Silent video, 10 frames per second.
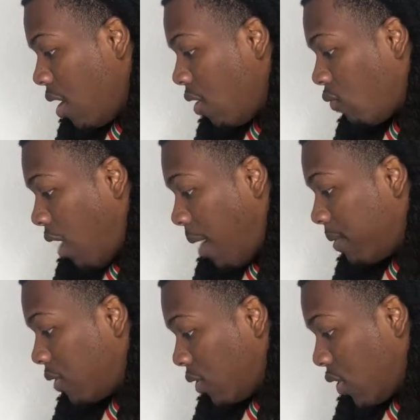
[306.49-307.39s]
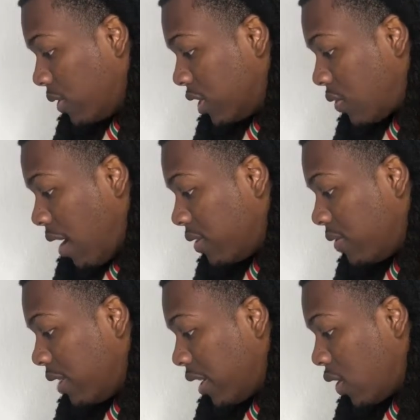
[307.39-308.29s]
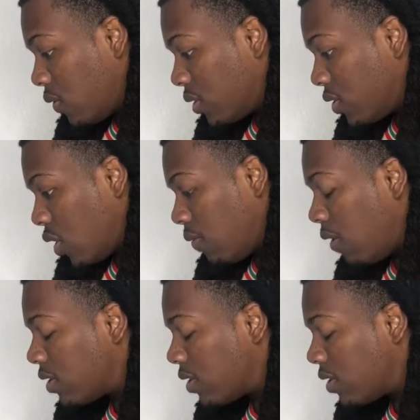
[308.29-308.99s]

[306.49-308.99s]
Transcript: Robin don't know is trying to get closer to Orochi.